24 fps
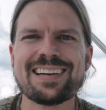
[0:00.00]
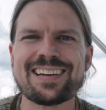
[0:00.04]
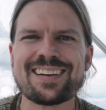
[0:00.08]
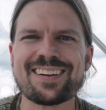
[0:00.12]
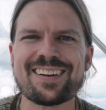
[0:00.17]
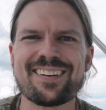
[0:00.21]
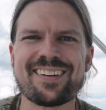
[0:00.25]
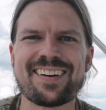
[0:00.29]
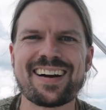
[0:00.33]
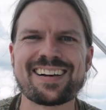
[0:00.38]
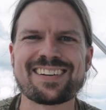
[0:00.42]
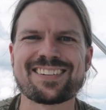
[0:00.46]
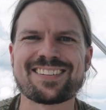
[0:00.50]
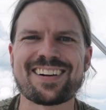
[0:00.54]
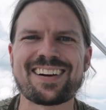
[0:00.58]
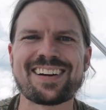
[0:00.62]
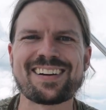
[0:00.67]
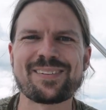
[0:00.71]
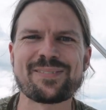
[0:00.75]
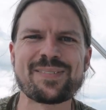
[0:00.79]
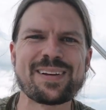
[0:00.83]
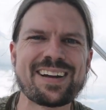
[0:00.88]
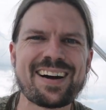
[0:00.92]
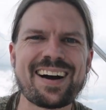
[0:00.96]
you know, I try
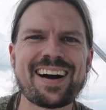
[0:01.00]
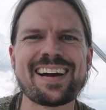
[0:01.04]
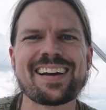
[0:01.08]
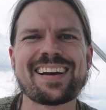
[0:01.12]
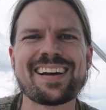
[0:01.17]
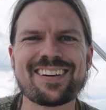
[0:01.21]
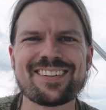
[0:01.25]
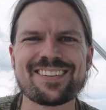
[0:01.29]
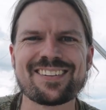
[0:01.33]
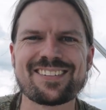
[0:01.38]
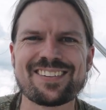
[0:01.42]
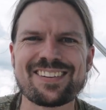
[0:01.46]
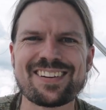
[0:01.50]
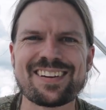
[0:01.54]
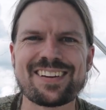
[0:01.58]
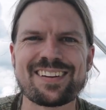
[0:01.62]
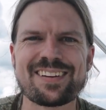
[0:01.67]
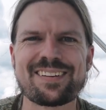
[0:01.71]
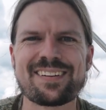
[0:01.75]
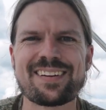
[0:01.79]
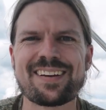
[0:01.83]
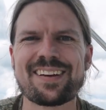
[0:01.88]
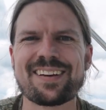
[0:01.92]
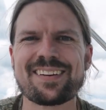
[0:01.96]
to be high energy
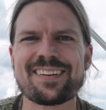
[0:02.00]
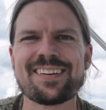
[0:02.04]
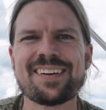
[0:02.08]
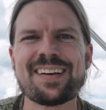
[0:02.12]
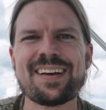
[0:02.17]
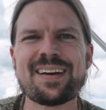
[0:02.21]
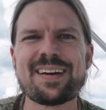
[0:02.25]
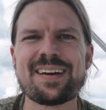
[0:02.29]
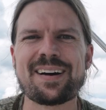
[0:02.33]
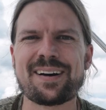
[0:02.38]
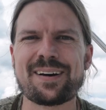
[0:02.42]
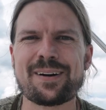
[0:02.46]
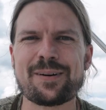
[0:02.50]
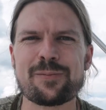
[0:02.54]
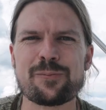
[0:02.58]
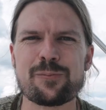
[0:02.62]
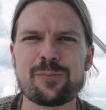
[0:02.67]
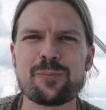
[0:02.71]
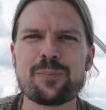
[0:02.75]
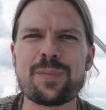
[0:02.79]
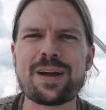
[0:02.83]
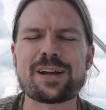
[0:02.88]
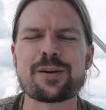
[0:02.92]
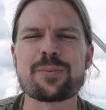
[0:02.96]
and, and uh,
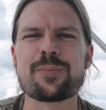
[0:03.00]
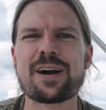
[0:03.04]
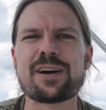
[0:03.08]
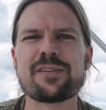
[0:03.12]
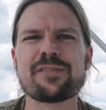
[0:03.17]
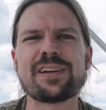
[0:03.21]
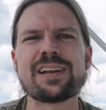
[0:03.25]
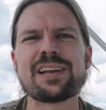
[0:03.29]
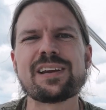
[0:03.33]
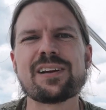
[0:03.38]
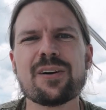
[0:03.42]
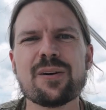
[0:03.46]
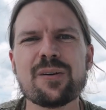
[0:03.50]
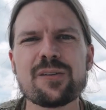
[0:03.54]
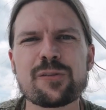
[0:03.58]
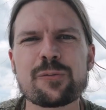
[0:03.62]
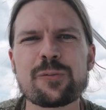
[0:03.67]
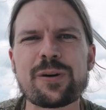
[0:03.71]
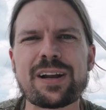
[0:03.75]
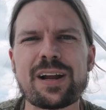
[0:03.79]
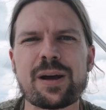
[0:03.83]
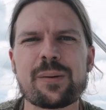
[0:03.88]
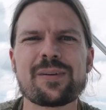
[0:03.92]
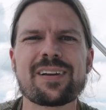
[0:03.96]
make my videos
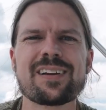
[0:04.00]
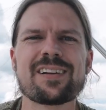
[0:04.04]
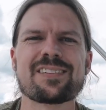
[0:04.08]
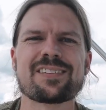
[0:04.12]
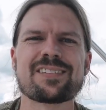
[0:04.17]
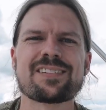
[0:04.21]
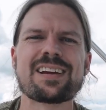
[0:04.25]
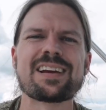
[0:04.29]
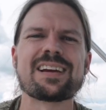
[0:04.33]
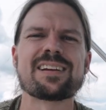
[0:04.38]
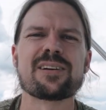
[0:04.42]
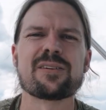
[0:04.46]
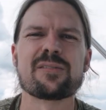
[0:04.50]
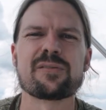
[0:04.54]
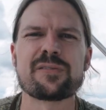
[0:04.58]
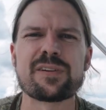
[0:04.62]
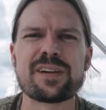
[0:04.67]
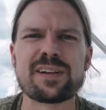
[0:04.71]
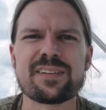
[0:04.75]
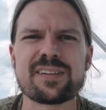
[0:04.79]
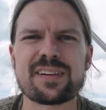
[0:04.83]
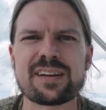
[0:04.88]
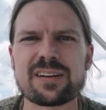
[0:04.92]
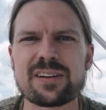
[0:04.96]
when I'm in a state of
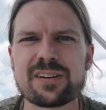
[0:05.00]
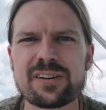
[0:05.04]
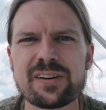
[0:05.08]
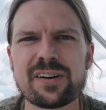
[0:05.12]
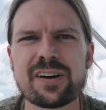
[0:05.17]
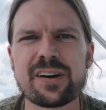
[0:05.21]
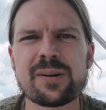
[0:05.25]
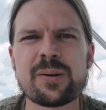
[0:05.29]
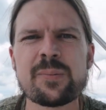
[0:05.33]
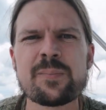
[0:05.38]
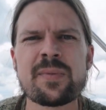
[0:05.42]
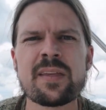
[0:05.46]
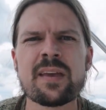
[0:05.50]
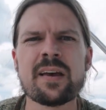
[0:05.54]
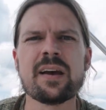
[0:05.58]
feeling good.